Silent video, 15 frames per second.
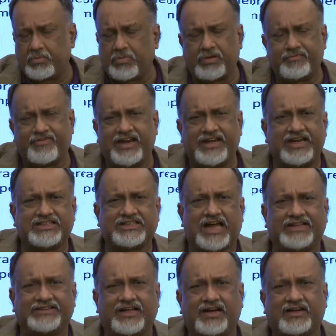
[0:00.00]
various
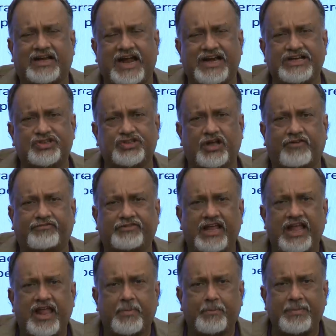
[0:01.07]
other kinds of
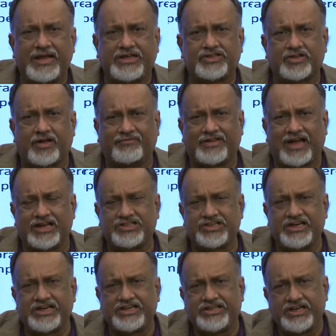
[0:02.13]
mix of
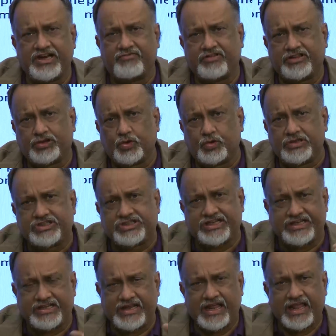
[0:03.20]
Darjeeling tea with
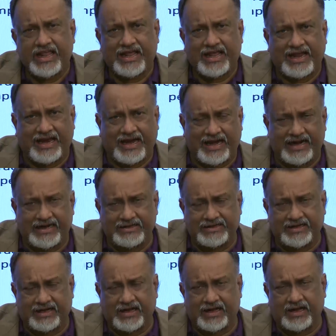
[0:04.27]
tulsi and
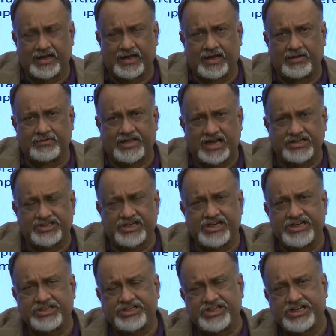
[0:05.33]

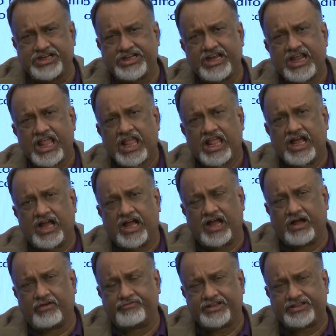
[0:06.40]
Darjeeling tea
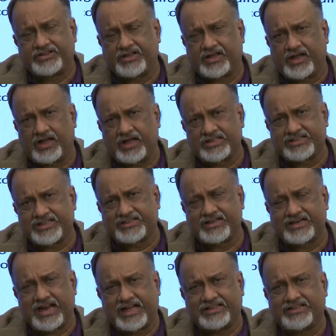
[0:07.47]
with
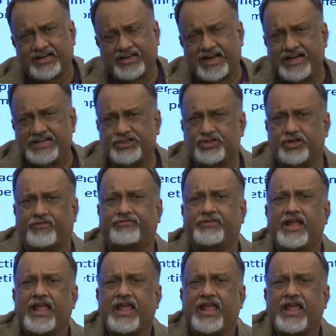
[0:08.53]
certain other kinds of